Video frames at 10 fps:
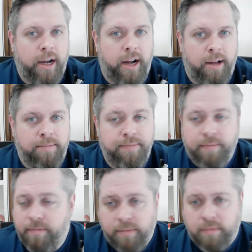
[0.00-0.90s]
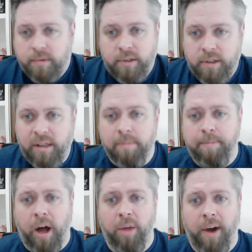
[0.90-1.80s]

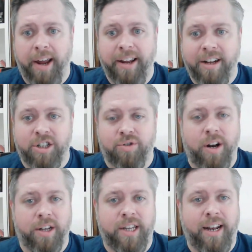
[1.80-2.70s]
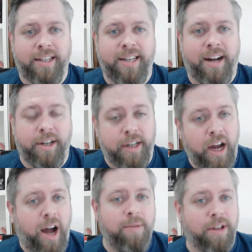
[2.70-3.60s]
By the way, I just realized how that sounded.
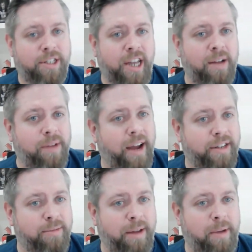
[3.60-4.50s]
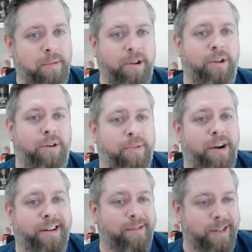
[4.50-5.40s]
I'm not saying we have to make people who are
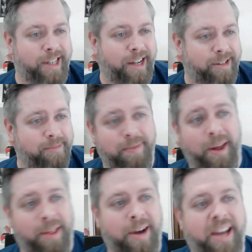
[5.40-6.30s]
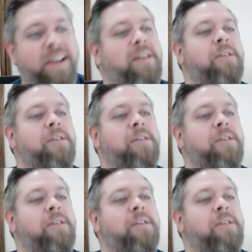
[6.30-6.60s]
pregnant redundant, by the way.